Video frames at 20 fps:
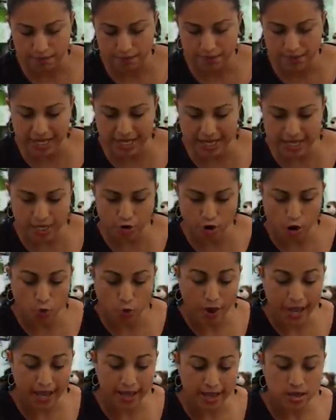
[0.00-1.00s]
being in our
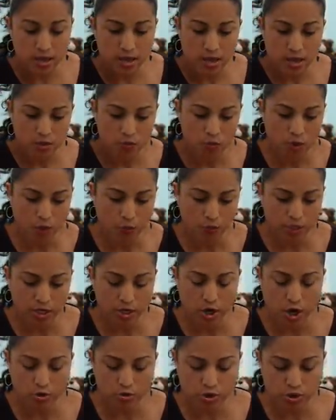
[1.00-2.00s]
way when we
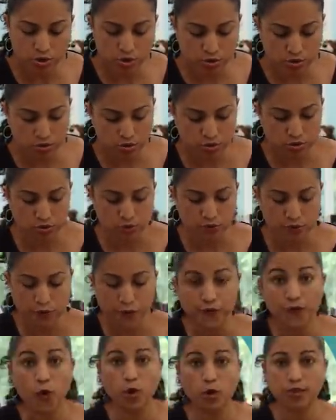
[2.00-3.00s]
go to
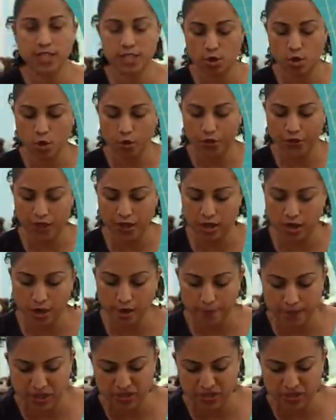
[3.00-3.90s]
fold this whole thing up.